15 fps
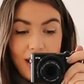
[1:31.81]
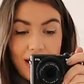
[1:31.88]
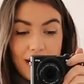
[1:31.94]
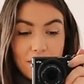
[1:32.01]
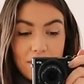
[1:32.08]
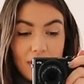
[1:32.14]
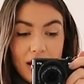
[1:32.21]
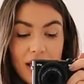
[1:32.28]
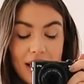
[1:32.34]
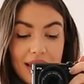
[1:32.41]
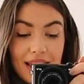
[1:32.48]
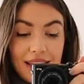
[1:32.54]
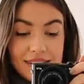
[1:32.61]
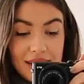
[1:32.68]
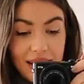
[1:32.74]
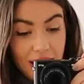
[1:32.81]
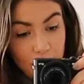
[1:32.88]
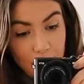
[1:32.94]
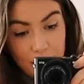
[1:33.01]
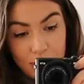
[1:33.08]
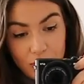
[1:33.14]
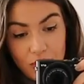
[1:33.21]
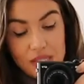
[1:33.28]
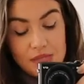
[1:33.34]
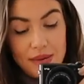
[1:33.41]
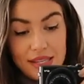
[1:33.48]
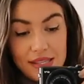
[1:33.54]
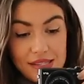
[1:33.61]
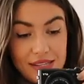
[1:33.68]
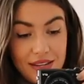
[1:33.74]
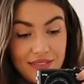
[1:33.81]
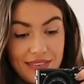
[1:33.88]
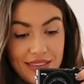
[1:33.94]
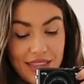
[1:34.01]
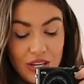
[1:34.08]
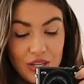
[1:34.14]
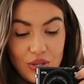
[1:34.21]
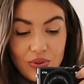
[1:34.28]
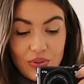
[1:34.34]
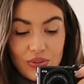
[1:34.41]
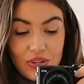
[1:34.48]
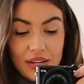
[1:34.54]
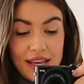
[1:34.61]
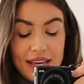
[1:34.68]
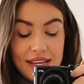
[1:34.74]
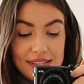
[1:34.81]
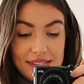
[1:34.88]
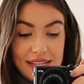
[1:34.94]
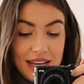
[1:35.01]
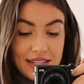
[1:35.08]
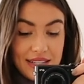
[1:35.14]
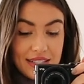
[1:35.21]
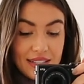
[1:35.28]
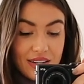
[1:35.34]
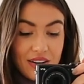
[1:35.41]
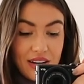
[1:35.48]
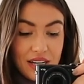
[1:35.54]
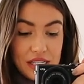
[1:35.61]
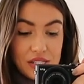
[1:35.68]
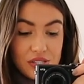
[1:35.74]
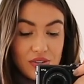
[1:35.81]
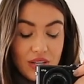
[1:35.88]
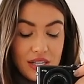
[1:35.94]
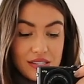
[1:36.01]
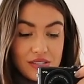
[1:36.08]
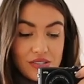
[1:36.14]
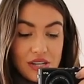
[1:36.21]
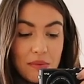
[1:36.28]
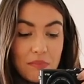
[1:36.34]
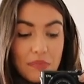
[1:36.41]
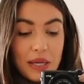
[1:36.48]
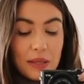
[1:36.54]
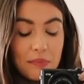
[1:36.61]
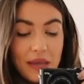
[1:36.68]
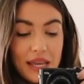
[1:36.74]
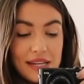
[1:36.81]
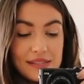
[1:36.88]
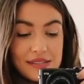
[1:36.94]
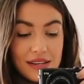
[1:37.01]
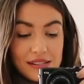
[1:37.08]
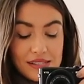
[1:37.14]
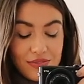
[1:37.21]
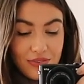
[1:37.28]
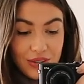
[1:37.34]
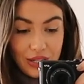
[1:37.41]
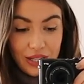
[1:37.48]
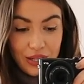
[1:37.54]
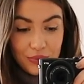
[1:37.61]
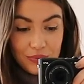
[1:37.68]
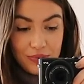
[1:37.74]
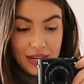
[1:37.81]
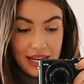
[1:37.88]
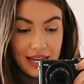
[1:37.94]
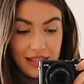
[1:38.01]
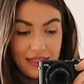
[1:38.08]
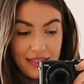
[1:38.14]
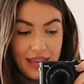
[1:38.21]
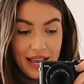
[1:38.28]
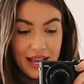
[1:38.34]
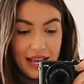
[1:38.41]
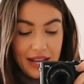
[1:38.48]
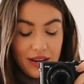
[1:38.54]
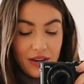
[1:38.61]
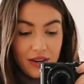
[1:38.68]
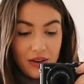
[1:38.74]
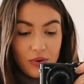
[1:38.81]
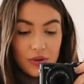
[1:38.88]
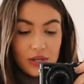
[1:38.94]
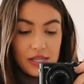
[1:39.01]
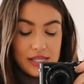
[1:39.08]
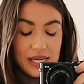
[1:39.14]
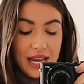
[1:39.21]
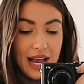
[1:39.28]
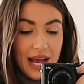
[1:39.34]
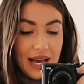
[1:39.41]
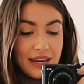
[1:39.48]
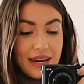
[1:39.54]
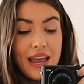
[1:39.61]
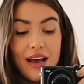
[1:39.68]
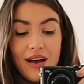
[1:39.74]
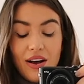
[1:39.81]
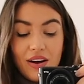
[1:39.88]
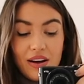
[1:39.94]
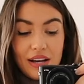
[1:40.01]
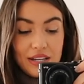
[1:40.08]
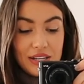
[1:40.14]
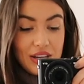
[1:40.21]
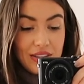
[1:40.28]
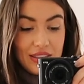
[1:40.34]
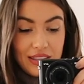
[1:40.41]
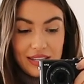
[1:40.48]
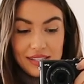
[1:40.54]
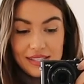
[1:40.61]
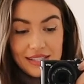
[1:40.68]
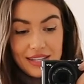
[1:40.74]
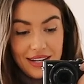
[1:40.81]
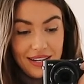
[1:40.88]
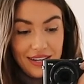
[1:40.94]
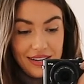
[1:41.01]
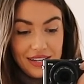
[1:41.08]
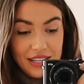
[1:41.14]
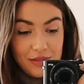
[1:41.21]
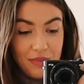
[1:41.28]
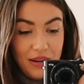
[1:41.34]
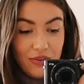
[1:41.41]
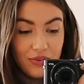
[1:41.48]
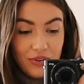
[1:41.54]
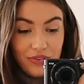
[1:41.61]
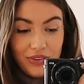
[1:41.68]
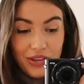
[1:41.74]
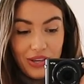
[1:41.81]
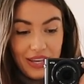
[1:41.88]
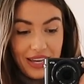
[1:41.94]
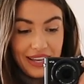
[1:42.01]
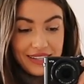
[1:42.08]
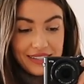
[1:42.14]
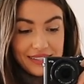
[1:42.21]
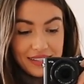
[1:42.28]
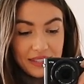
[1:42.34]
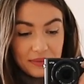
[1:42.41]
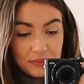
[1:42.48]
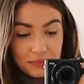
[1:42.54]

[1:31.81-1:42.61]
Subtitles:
It's a little bit more expensive than your standard high street jumper, but it does feel really thick and good quality, and I know that this is going to last me for a few years.